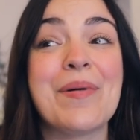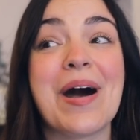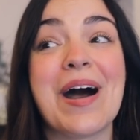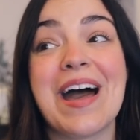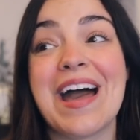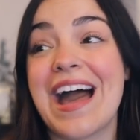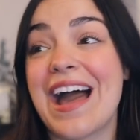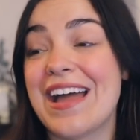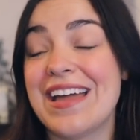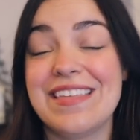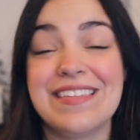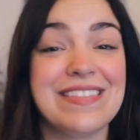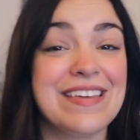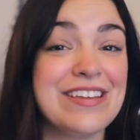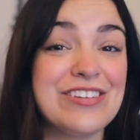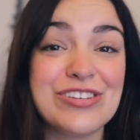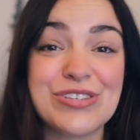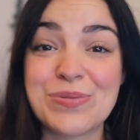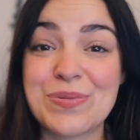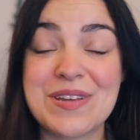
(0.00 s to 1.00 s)
but
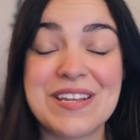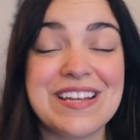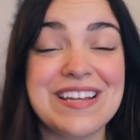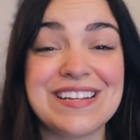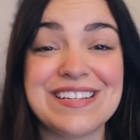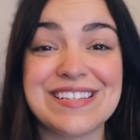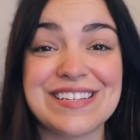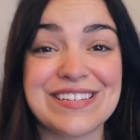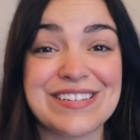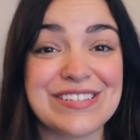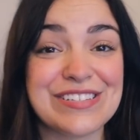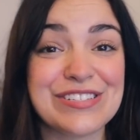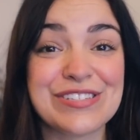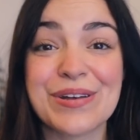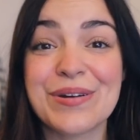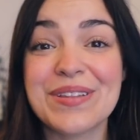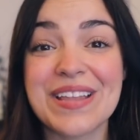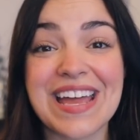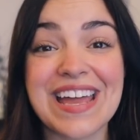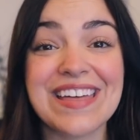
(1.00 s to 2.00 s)
they just went until
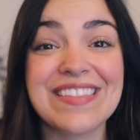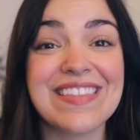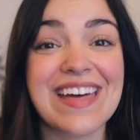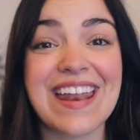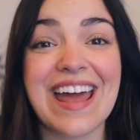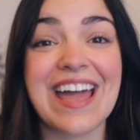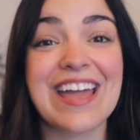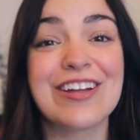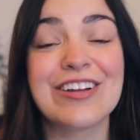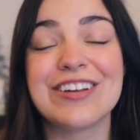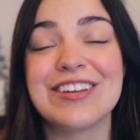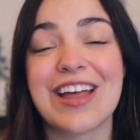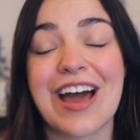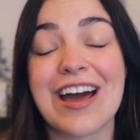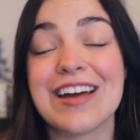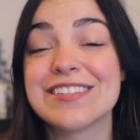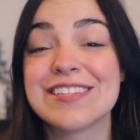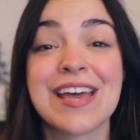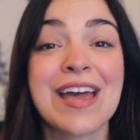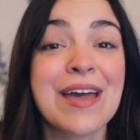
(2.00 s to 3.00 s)
so late that I could
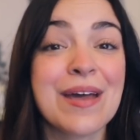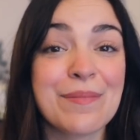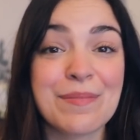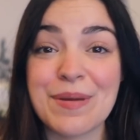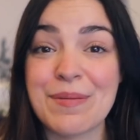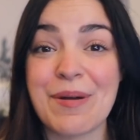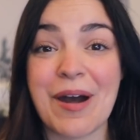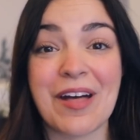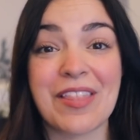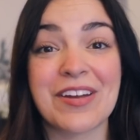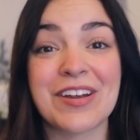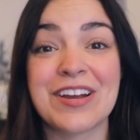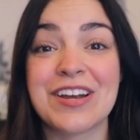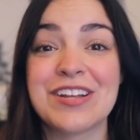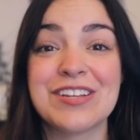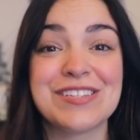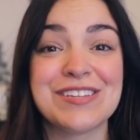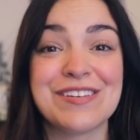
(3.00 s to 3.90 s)
not be bothered